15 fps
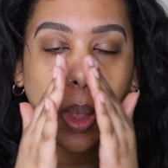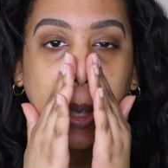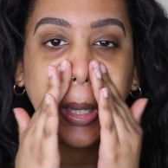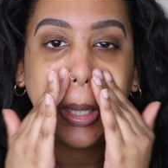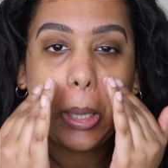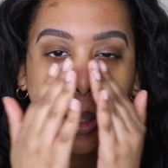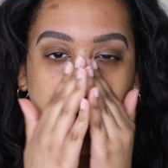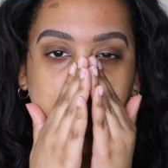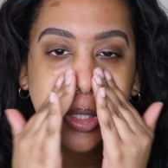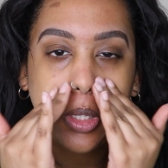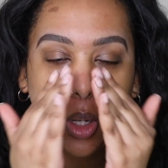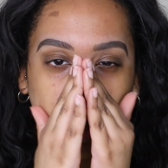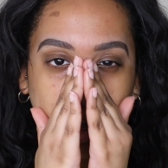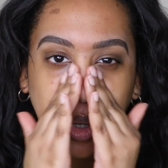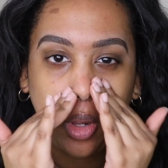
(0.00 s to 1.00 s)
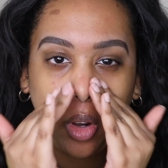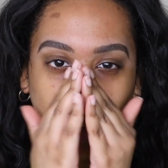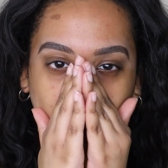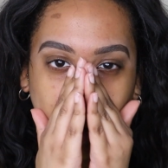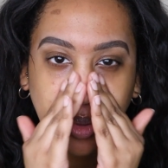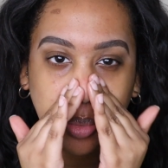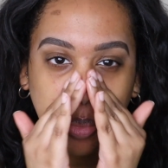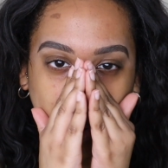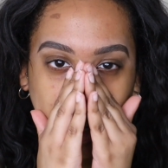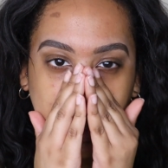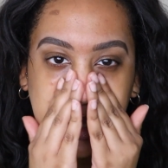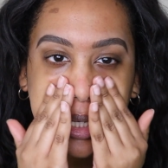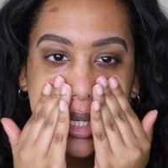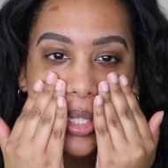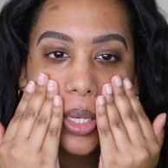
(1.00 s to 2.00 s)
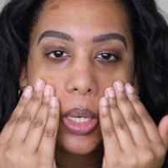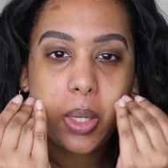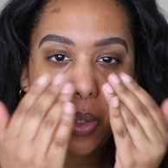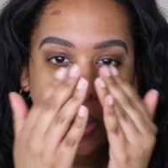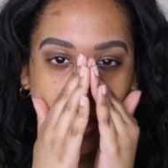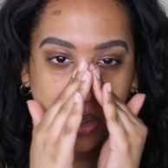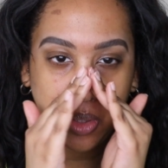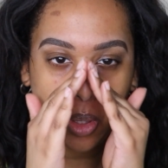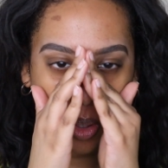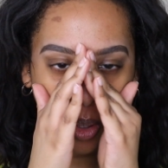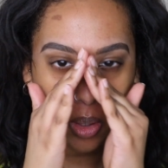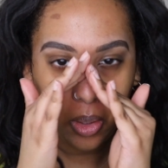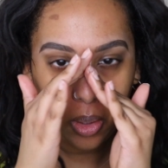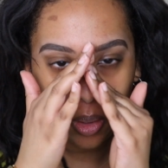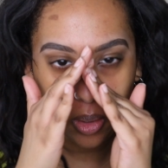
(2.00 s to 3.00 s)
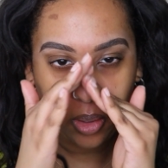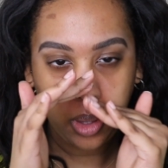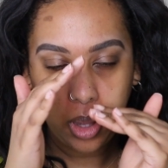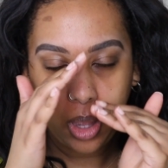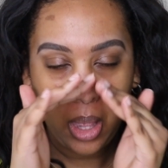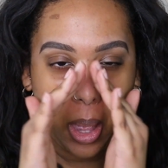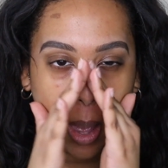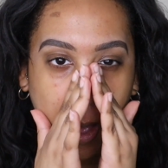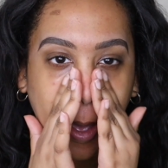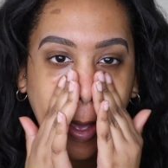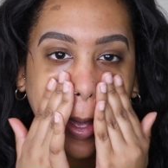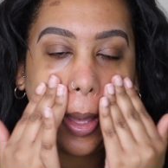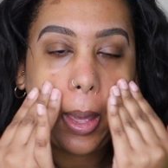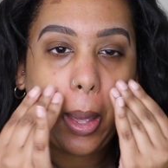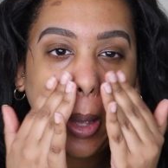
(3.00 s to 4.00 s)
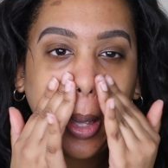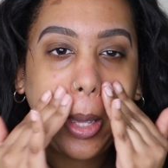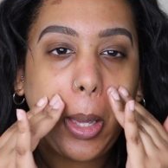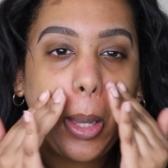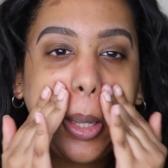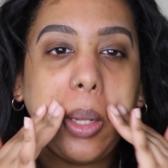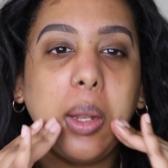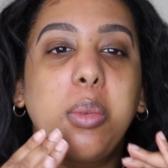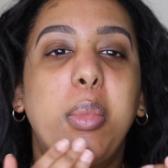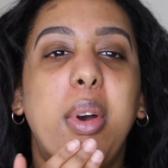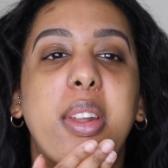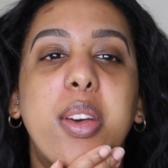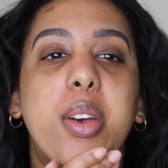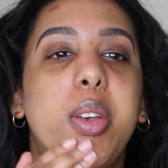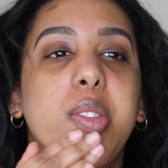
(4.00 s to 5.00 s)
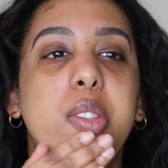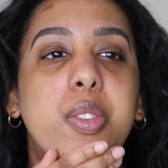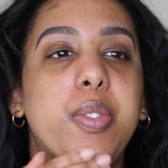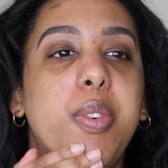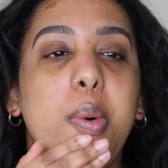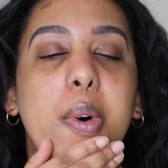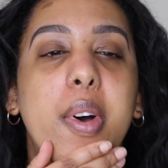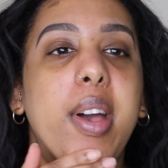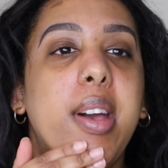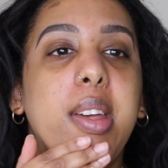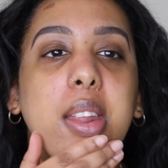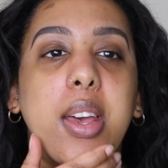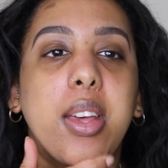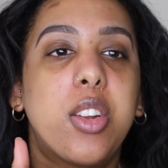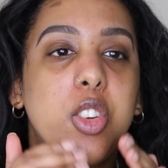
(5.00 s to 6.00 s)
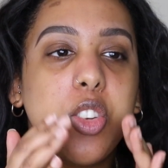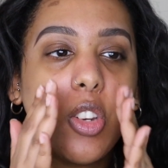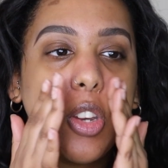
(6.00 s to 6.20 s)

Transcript: Just going to put it around my T-zone and my nose, forehead and